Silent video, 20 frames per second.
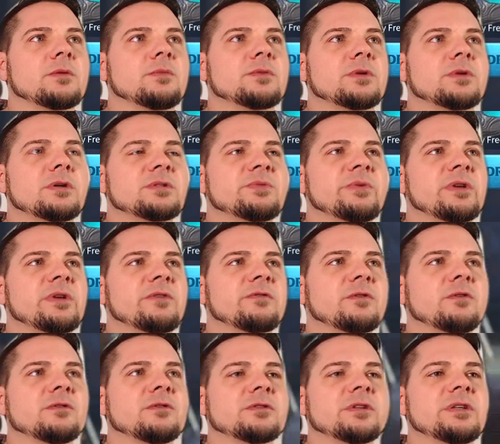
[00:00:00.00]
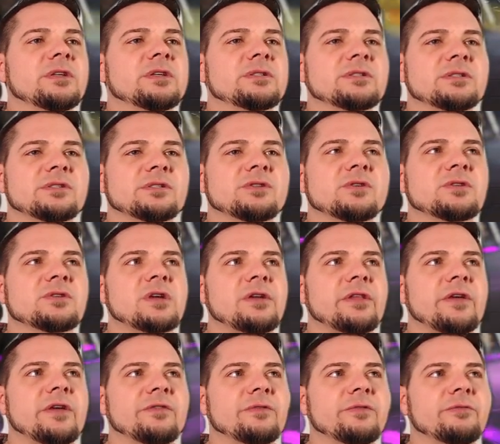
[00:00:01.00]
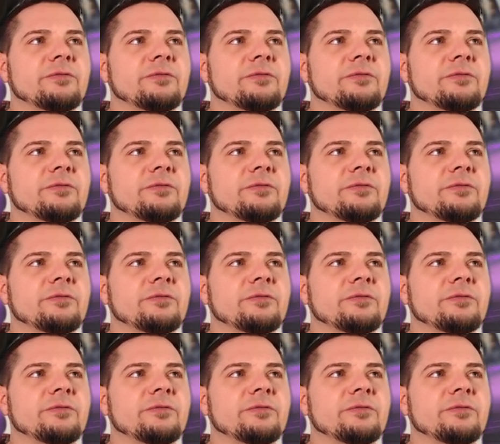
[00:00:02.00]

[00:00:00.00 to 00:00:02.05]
Speaking of gold keys, it shows I only have 3,